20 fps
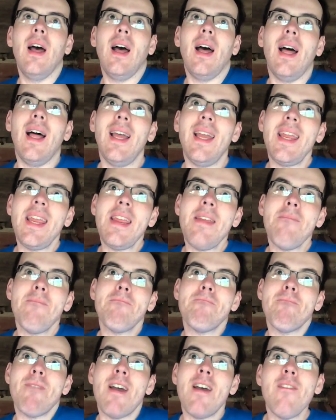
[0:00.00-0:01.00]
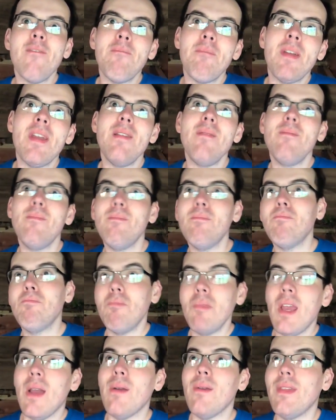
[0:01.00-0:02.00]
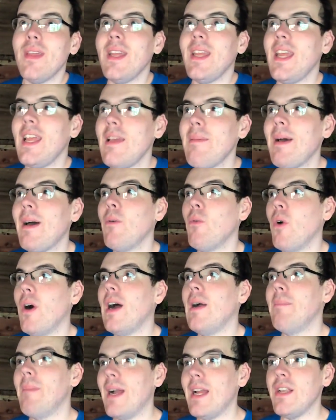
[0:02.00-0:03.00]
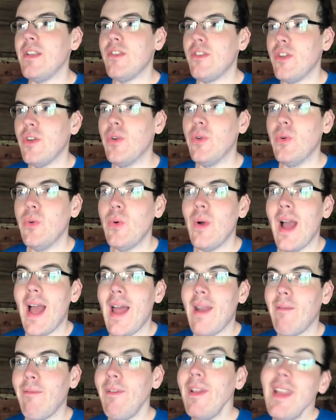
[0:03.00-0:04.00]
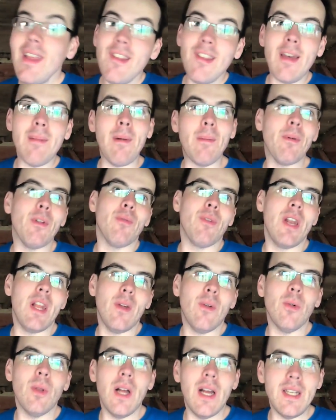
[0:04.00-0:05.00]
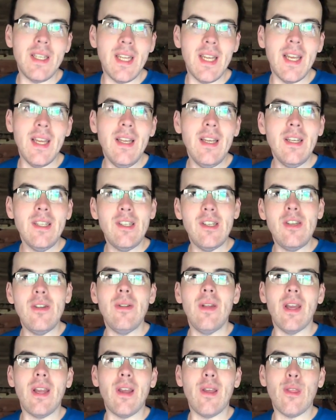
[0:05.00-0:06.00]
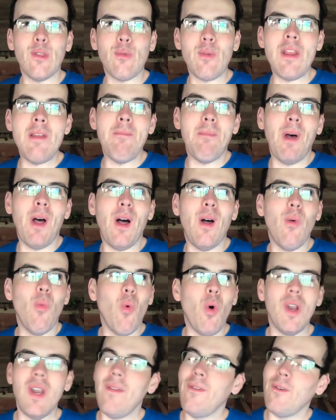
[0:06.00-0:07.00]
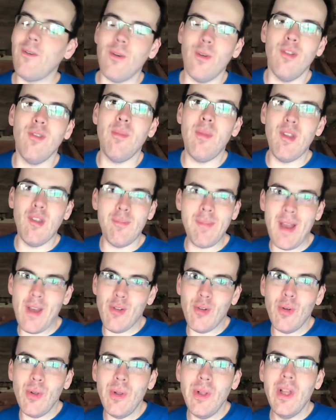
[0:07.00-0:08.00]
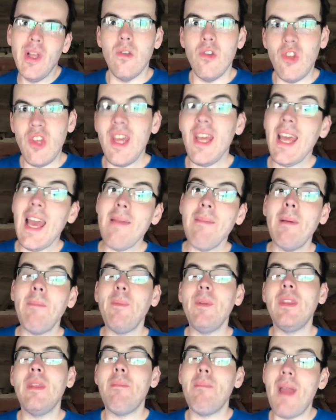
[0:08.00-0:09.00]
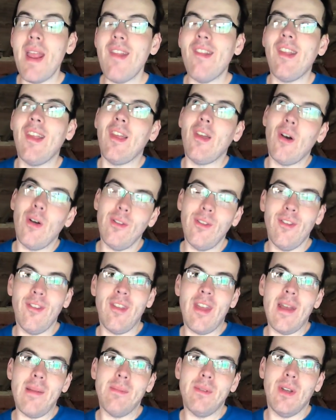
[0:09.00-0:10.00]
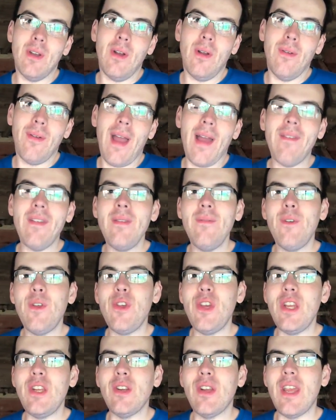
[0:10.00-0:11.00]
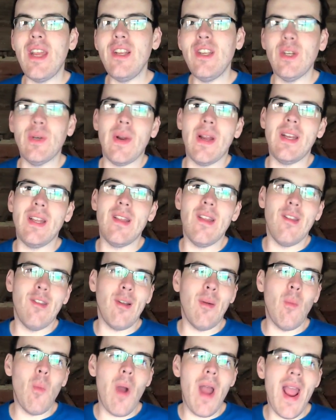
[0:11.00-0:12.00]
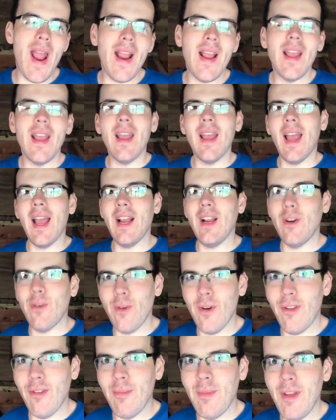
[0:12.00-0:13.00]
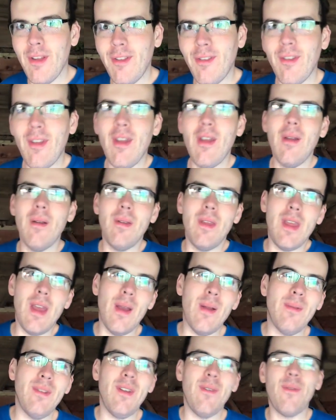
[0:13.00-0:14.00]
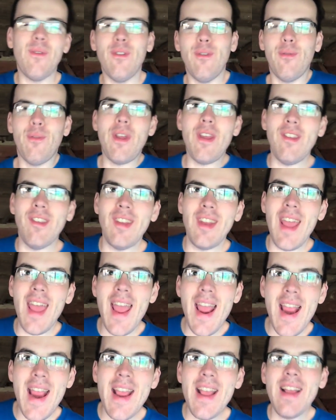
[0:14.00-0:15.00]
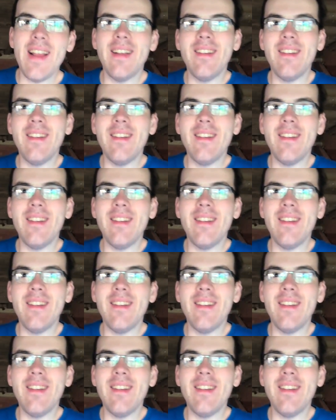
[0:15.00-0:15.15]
I have been, thinking about what I might do, and Philly's come up with a really cool idea to do like a 3-part What If Christmas special. She came up with the basic concept of having Vegeta integrated in some way, and Christmas, difference freezer day.